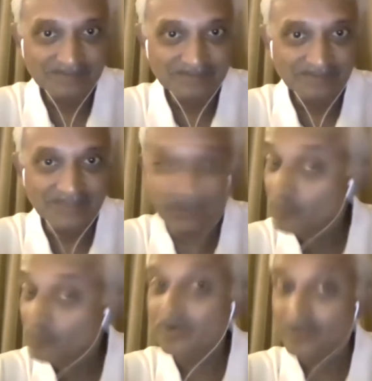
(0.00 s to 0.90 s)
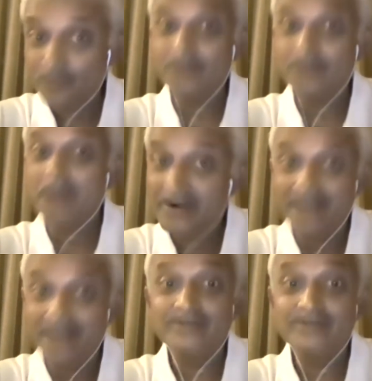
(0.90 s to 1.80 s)
They don't know the
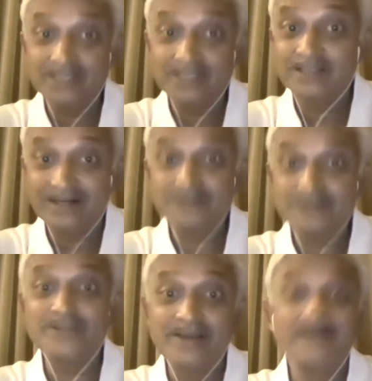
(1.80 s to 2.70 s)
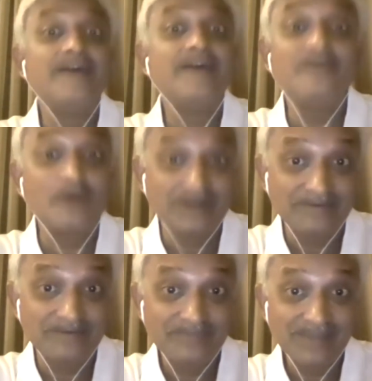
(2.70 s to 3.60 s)
biodiversity that is there underwater,
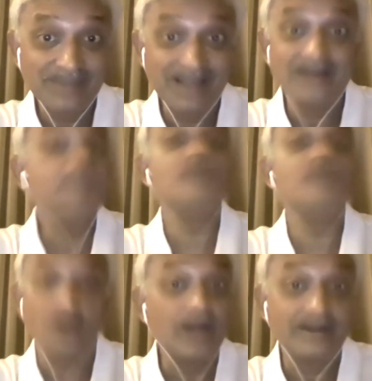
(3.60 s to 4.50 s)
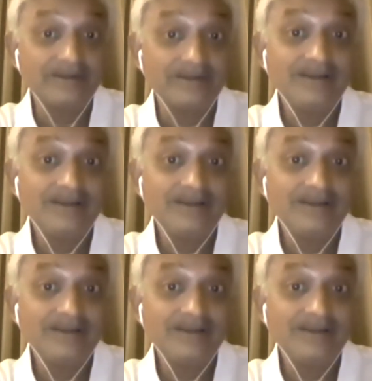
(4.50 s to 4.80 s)
and it's a lot.